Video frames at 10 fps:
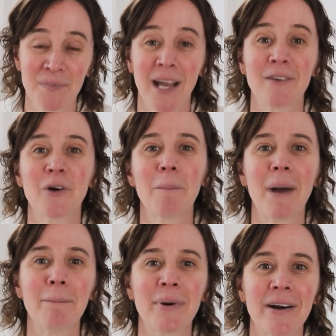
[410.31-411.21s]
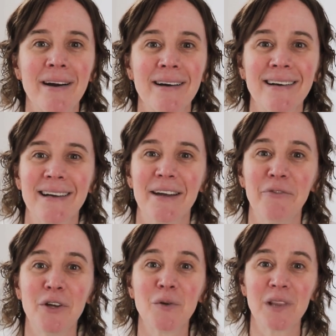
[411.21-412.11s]
And remember,
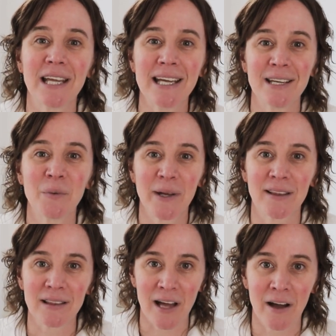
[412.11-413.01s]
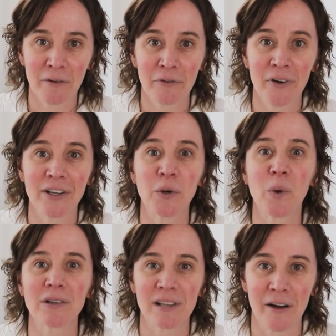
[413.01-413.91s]
if you lead with love, you
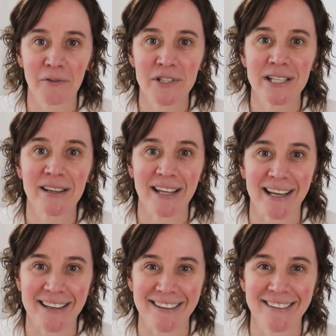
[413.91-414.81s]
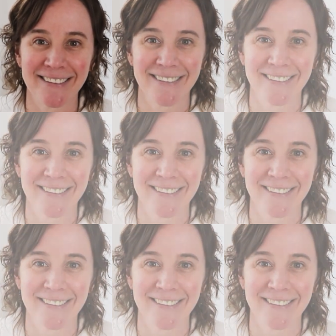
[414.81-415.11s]
will love to lead.